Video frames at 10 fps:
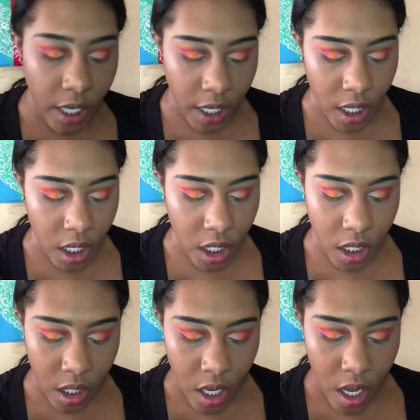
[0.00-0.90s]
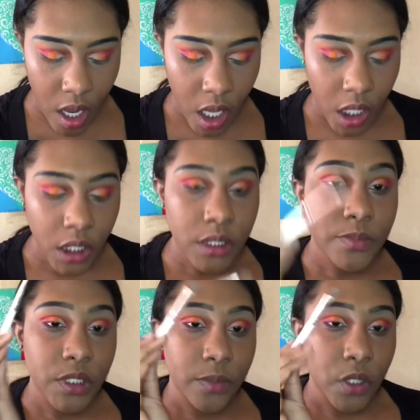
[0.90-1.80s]
and
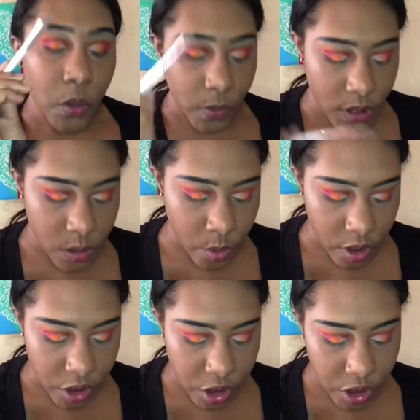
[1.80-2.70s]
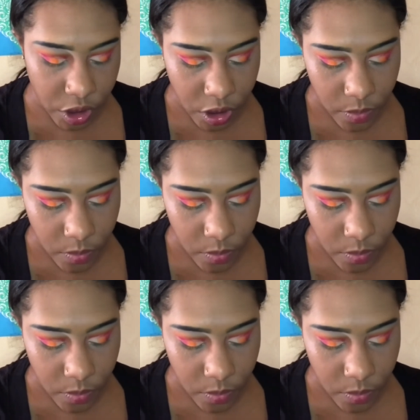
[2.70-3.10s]
I'm gonna be going with this brush.